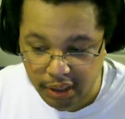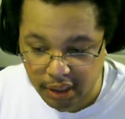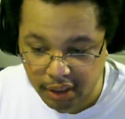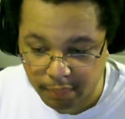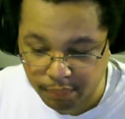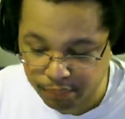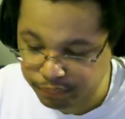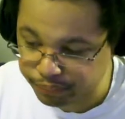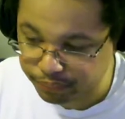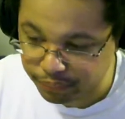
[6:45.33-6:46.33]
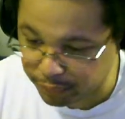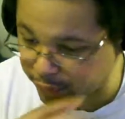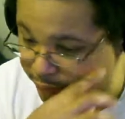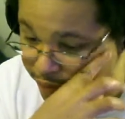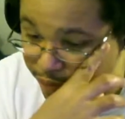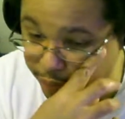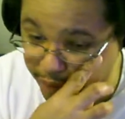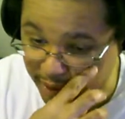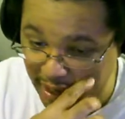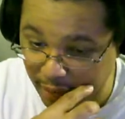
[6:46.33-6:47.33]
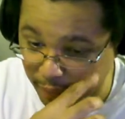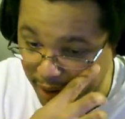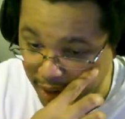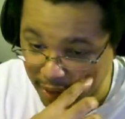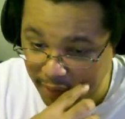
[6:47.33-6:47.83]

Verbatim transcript: um, filter your water that way.